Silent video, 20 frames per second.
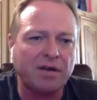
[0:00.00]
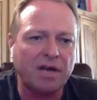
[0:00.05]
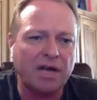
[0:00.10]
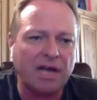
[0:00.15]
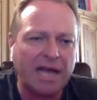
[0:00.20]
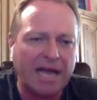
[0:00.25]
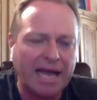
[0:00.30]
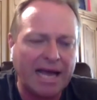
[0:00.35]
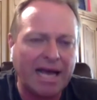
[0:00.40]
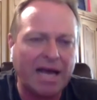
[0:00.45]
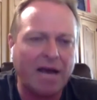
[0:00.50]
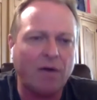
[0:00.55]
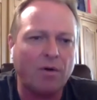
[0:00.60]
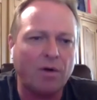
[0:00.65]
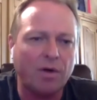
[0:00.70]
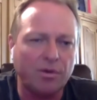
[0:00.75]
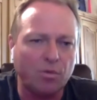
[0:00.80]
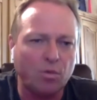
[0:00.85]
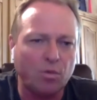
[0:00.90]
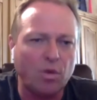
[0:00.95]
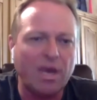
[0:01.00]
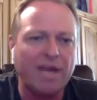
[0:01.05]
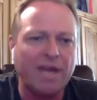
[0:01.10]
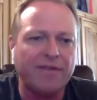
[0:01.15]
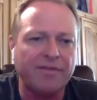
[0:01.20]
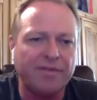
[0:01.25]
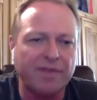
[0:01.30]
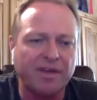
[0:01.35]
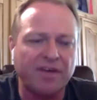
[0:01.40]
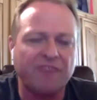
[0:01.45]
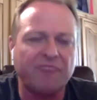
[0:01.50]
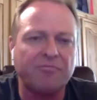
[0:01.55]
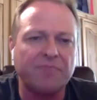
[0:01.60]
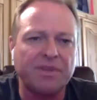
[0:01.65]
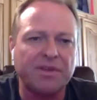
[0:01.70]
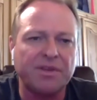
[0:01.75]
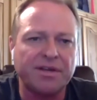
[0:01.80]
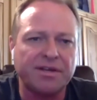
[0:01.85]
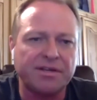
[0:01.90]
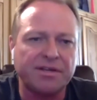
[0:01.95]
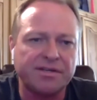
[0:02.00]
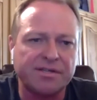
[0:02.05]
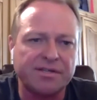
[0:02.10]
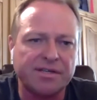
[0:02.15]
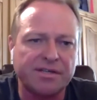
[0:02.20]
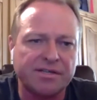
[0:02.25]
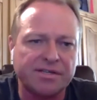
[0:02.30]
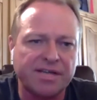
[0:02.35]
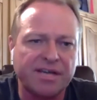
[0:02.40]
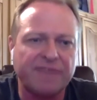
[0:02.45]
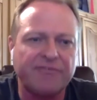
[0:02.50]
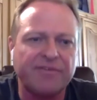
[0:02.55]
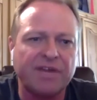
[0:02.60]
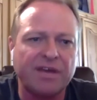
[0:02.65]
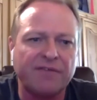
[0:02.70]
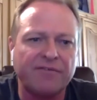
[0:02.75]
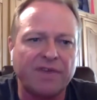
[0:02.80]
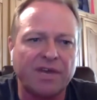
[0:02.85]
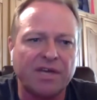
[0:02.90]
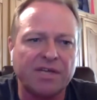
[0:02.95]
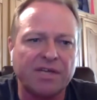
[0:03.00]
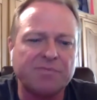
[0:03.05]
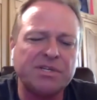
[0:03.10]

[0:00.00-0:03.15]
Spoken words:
how and when the government has given advice,